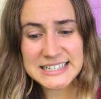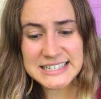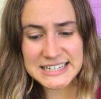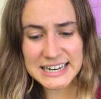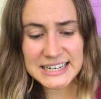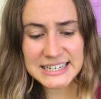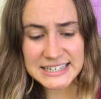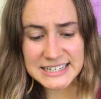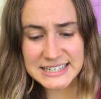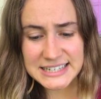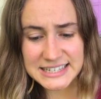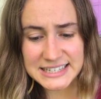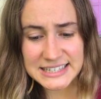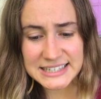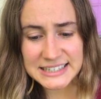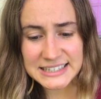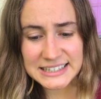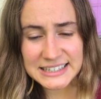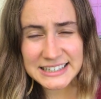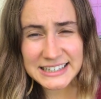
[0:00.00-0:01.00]

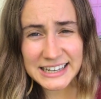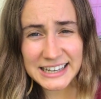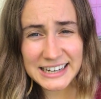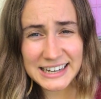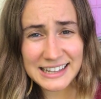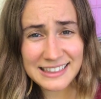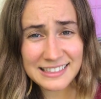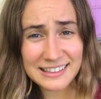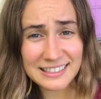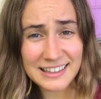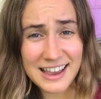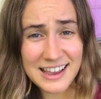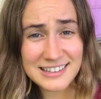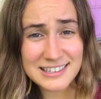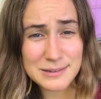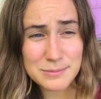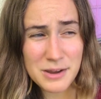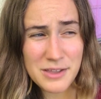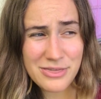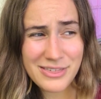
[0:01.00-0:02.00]
didn't get in the
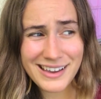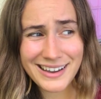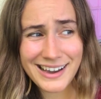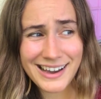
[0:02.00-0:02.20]
last month.